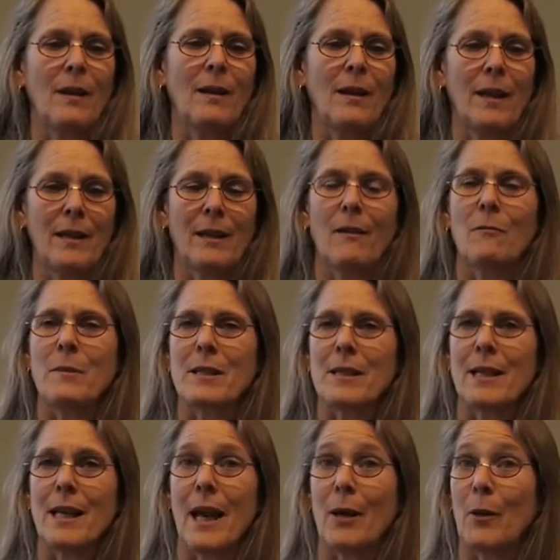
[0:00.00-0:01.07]
letting governments
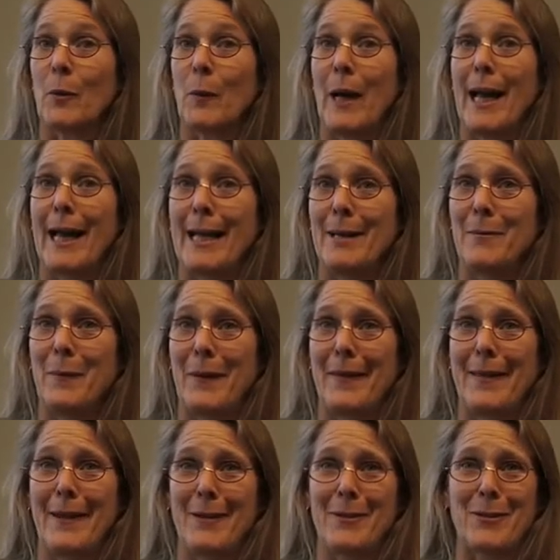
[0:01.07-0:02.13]
get out of the way when
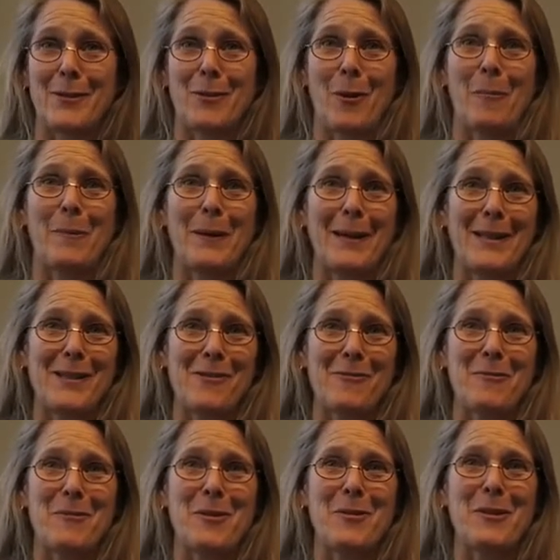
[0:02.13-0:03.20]
they're stopping us
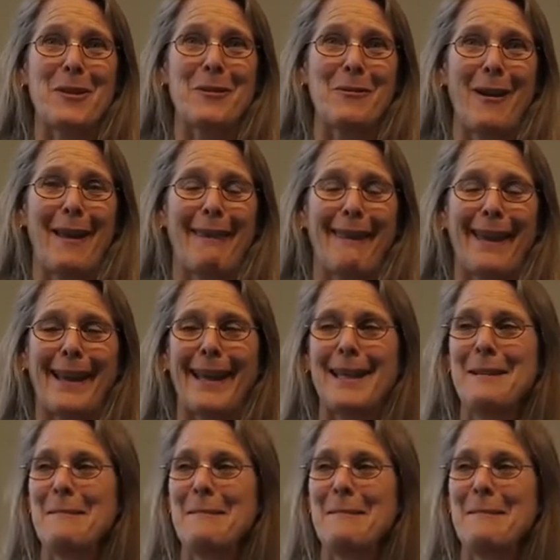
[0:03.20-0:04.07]
from doing the right thing.